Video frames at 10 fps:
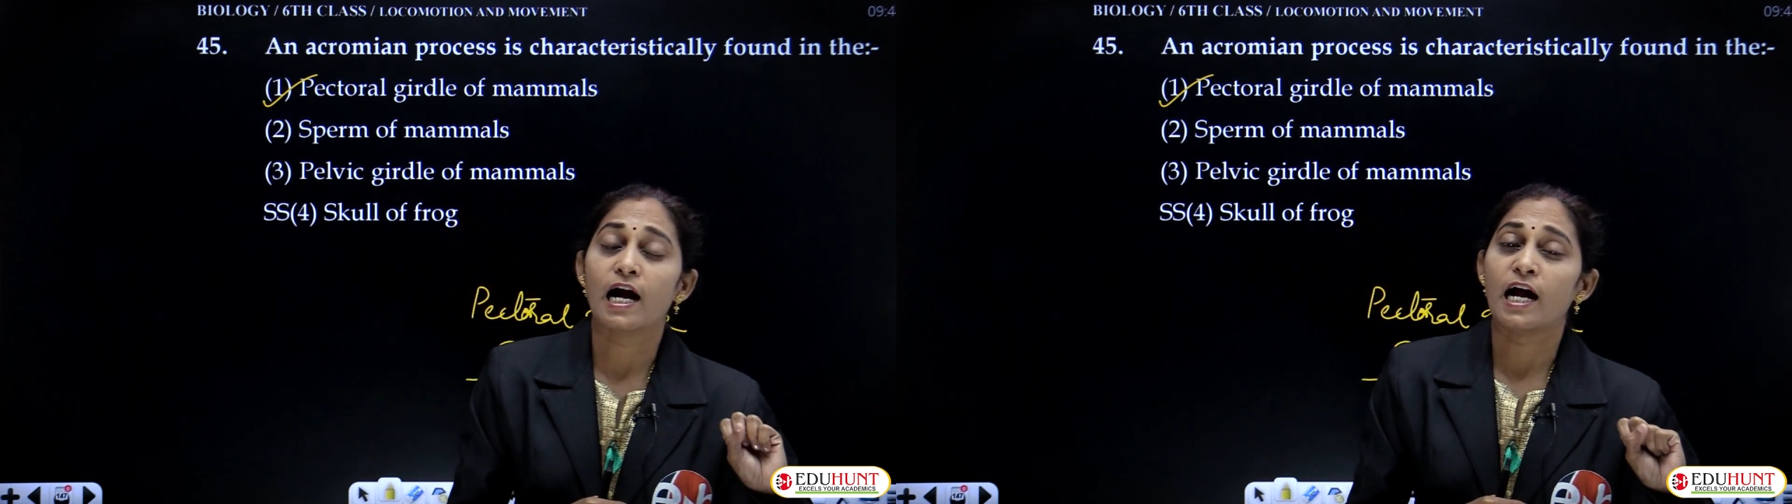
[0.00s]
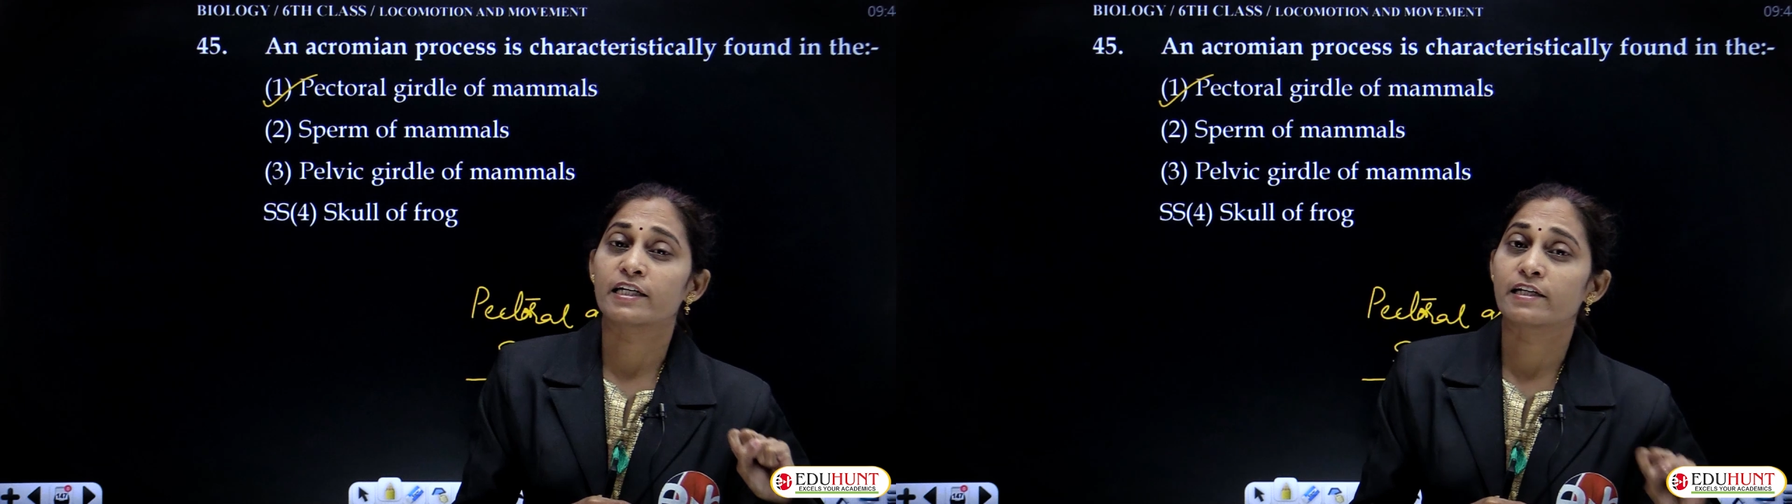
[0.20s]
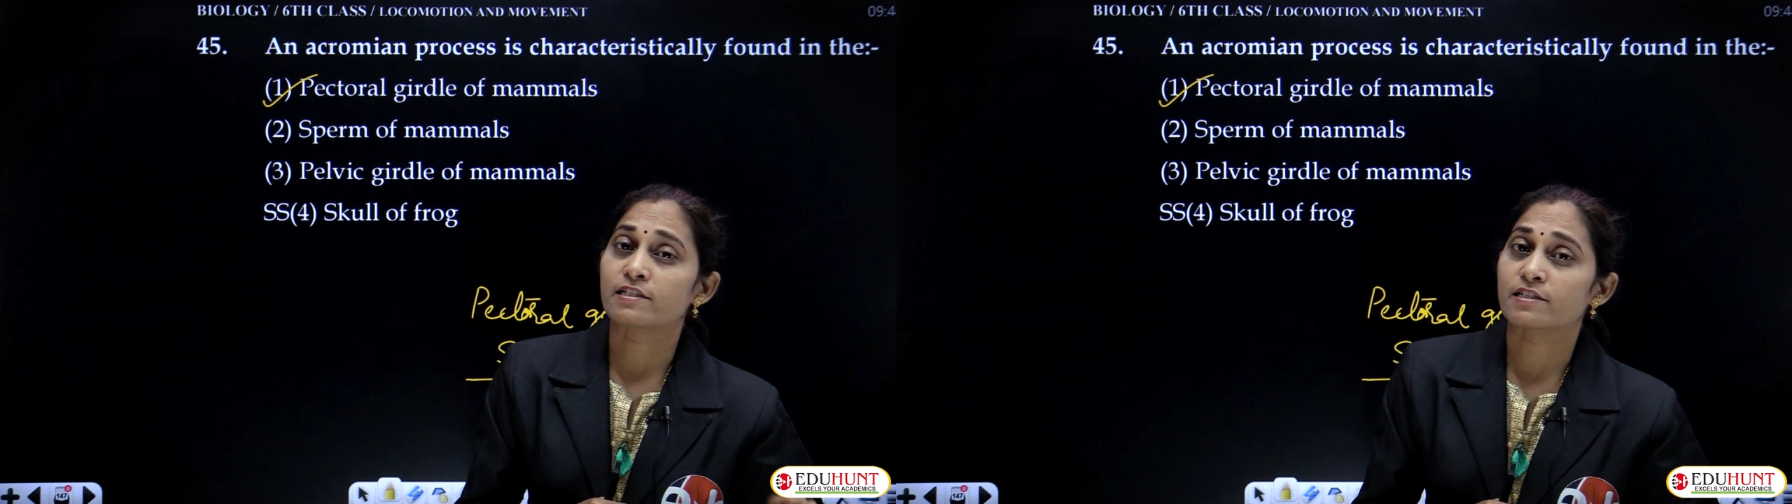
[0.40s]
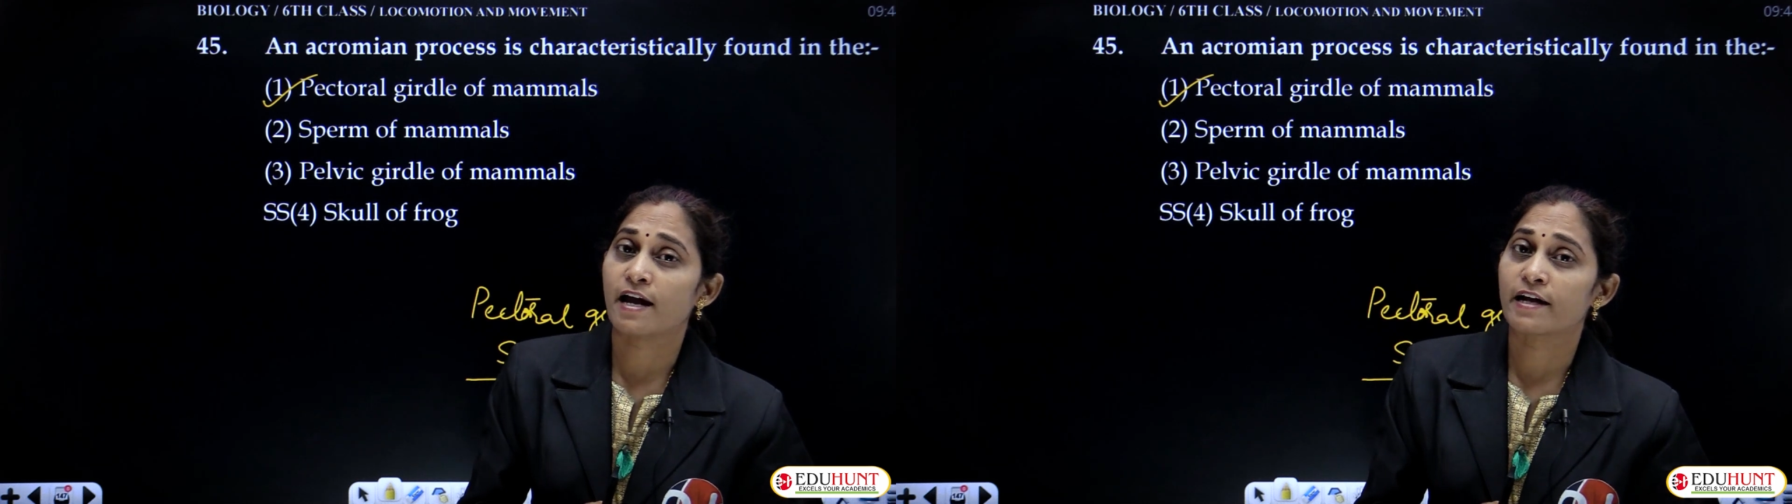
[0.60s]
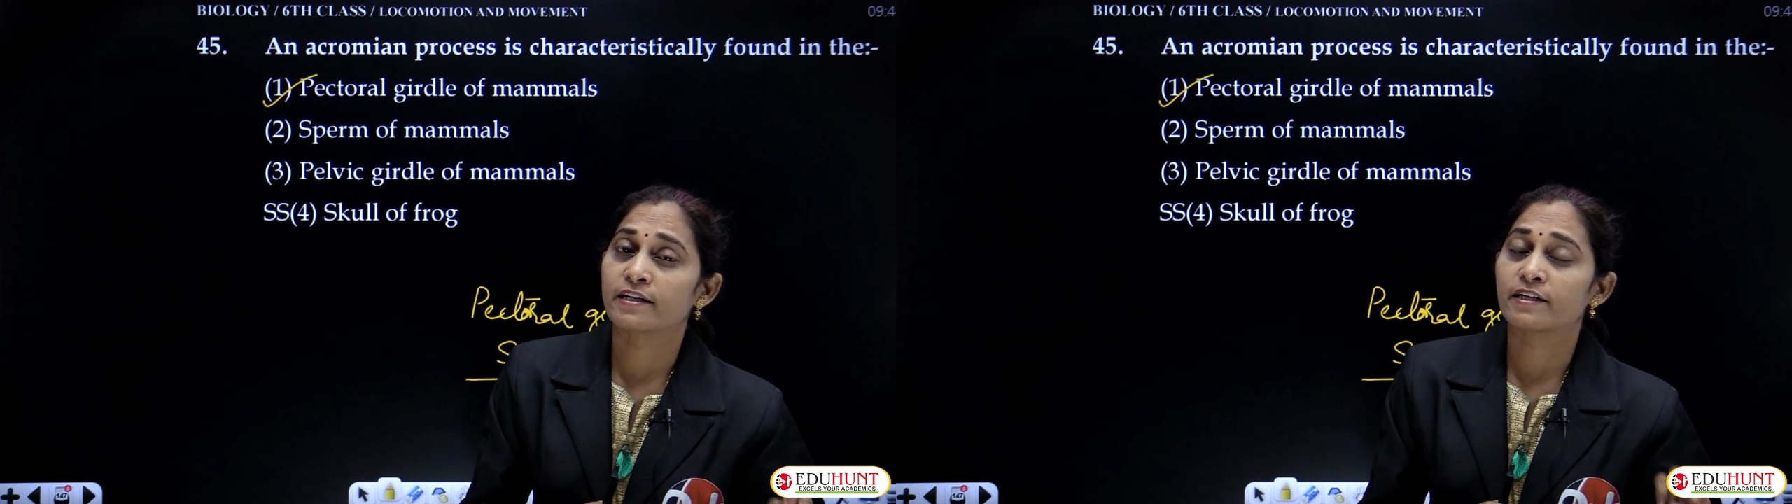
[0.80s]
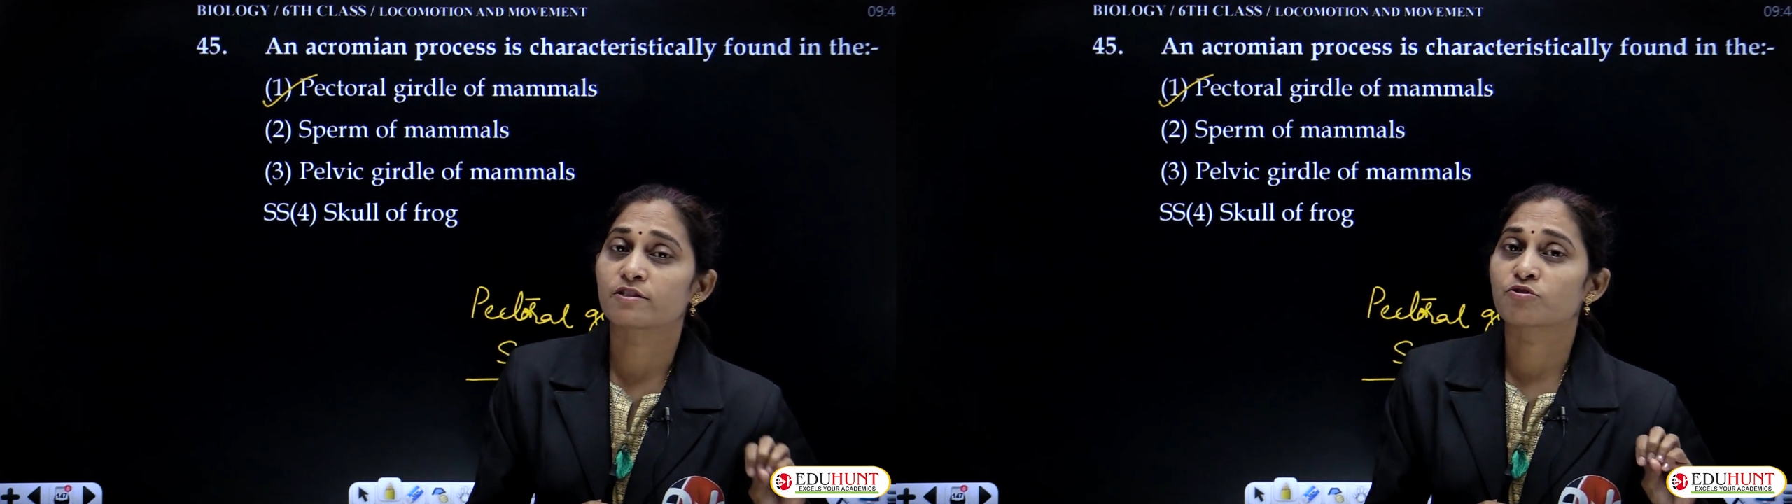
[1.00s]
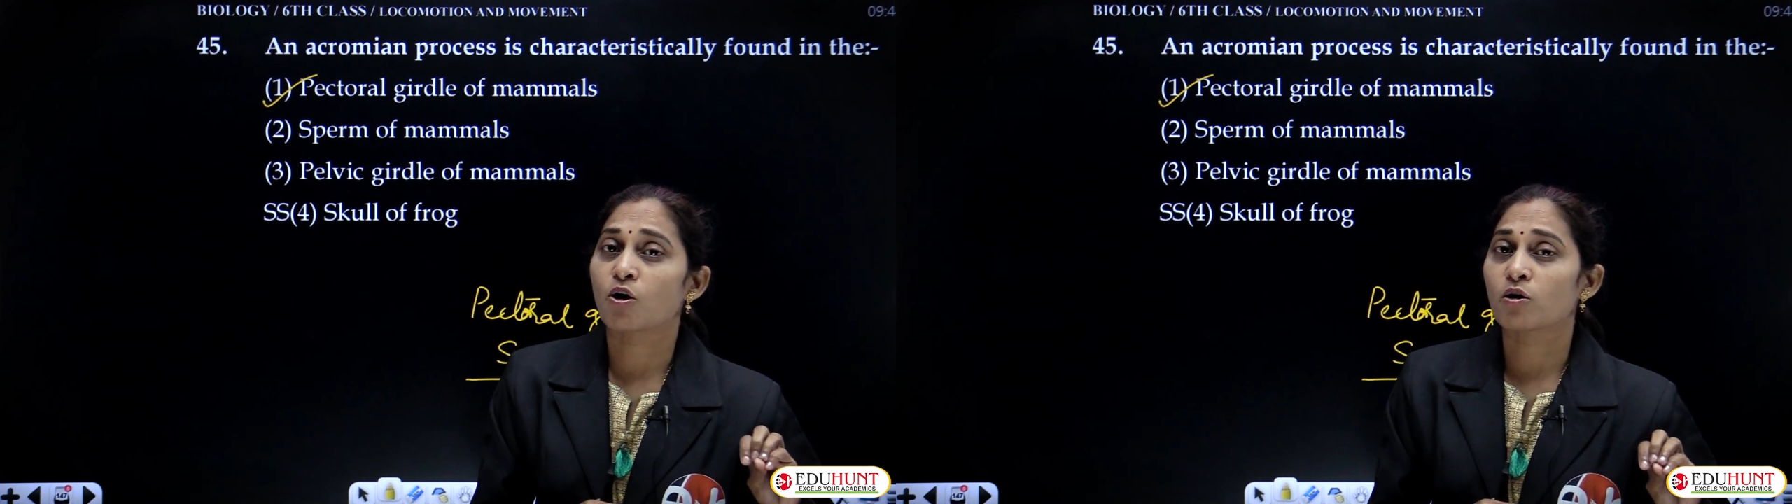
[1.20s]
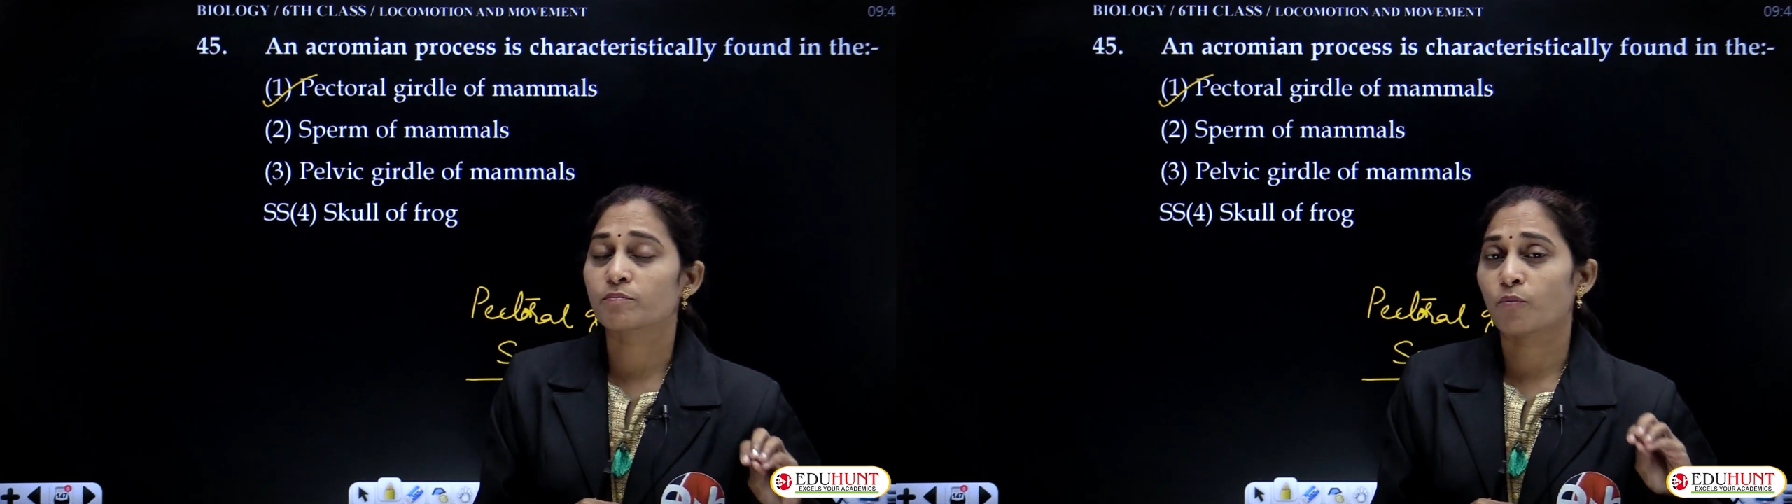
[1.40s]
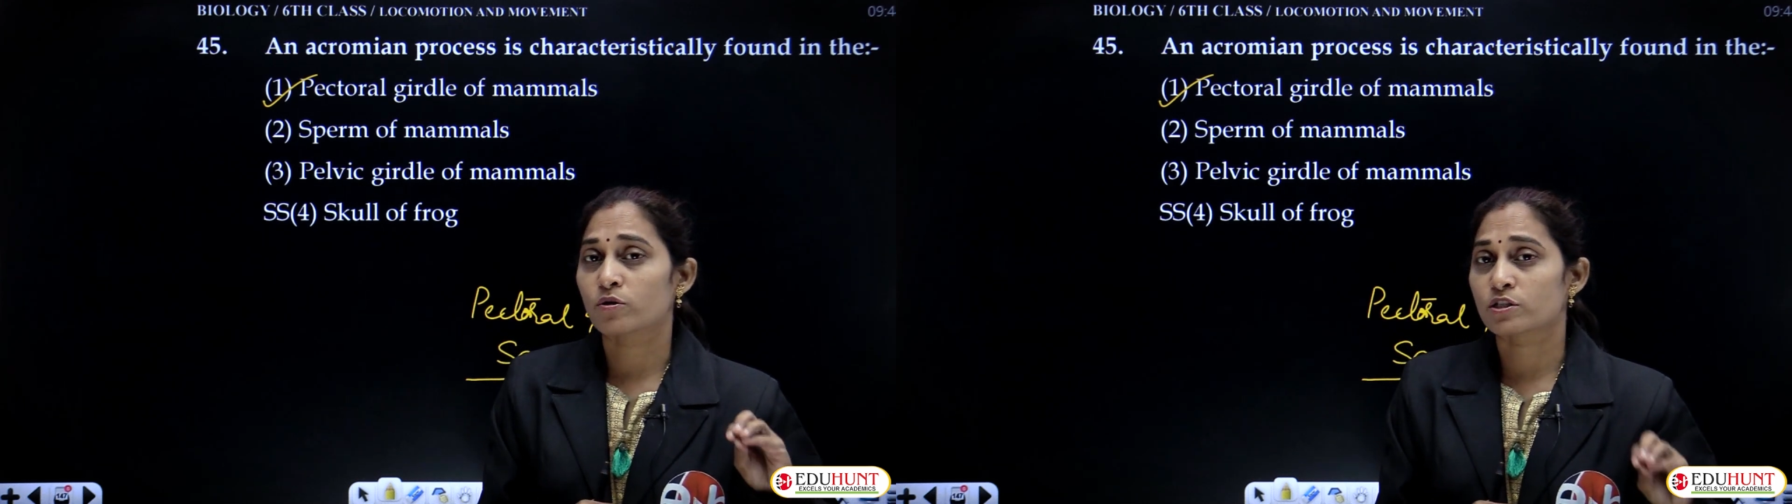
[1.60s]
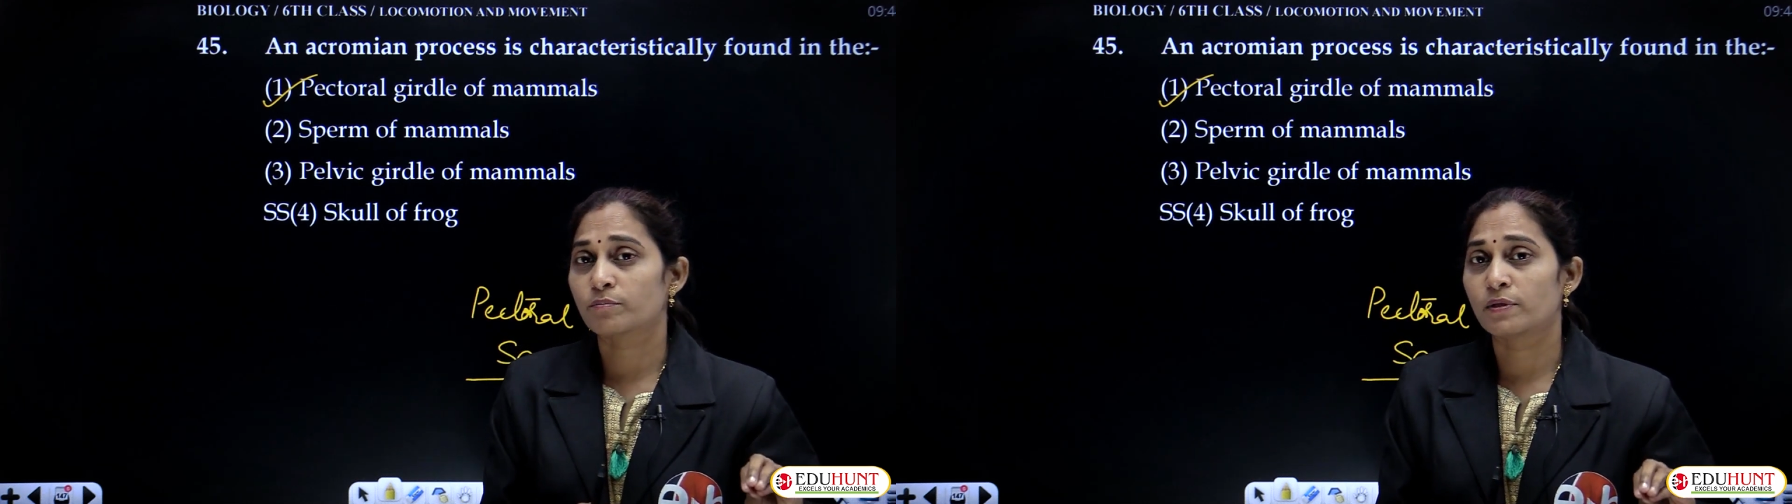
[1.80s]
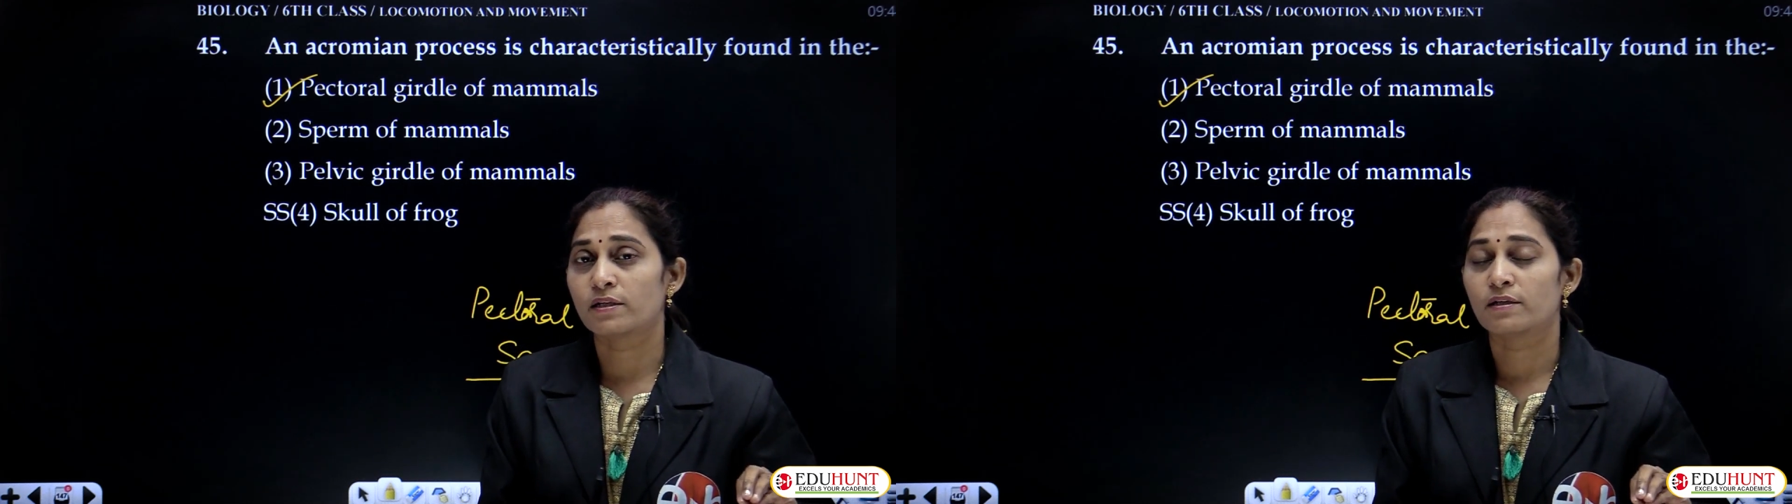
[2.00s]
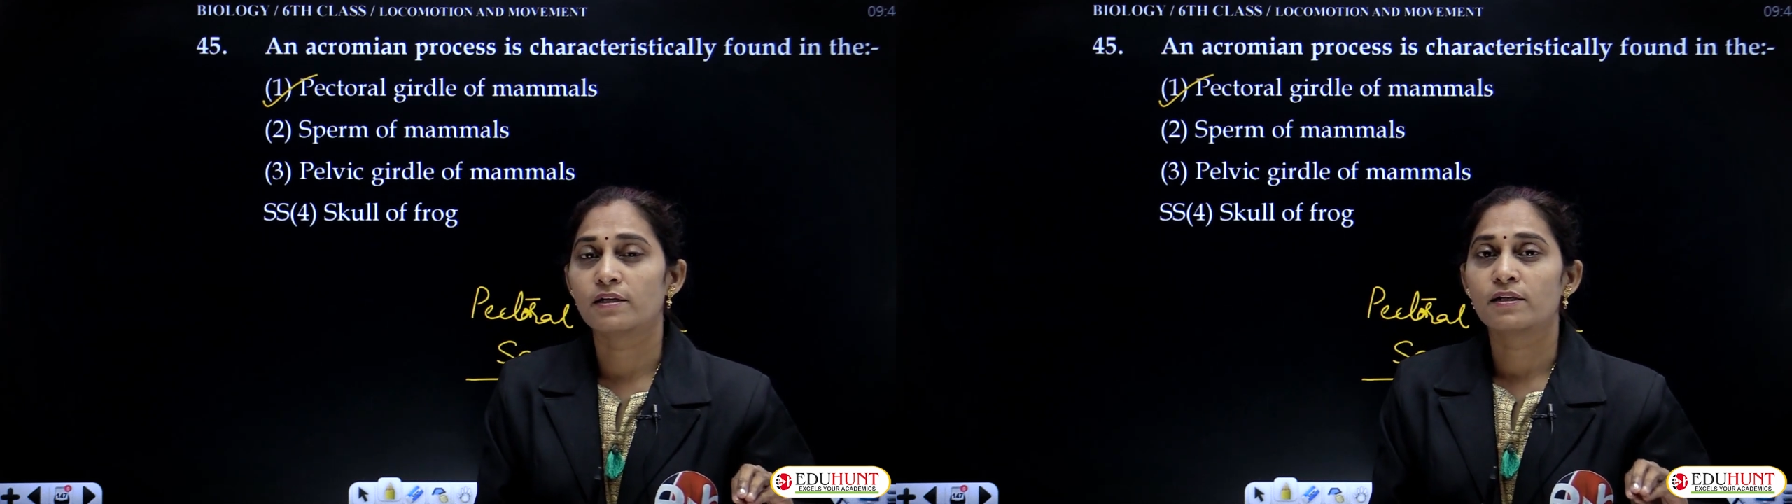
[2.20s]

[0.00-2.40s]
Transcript: understanding is not possible.